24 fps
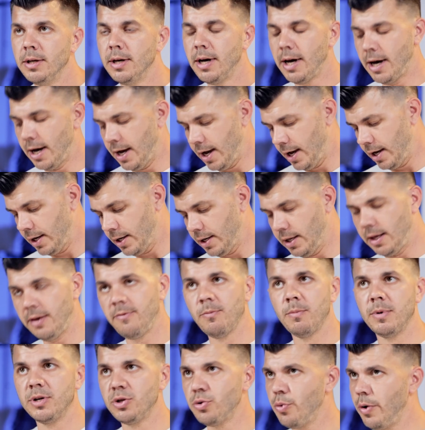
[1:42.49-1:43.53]
Uh,
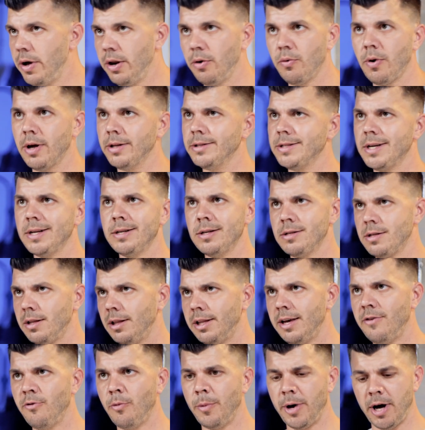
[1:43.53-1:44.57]
even between runs, I just
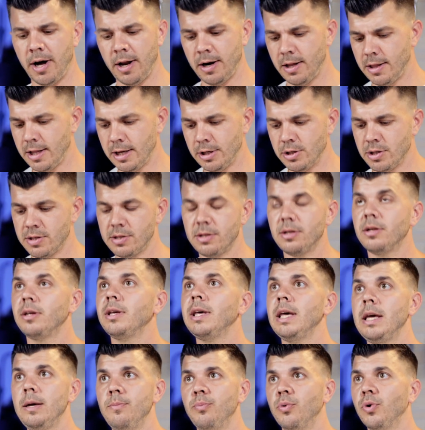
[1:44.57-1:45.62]
leave them on and they just
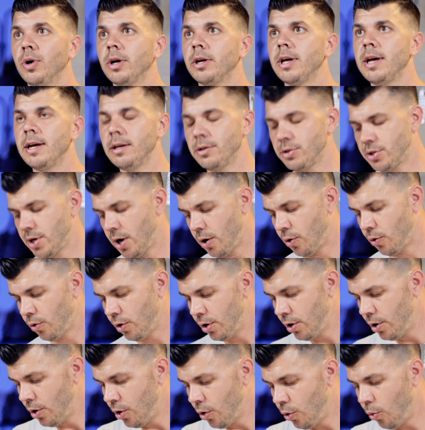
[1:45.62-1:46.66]
keep working. So
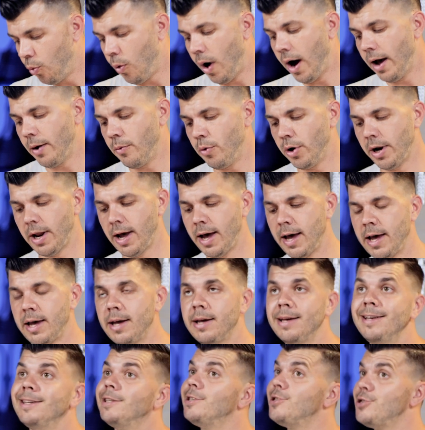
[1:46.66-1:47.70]
why would
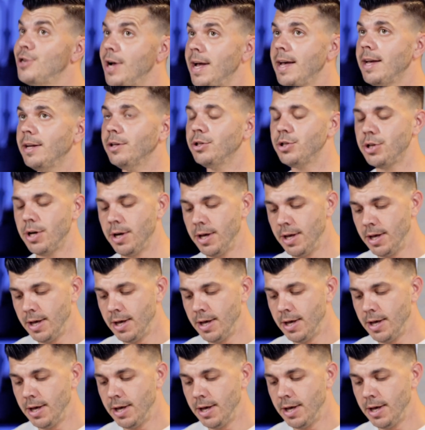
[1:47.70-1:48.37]
I change?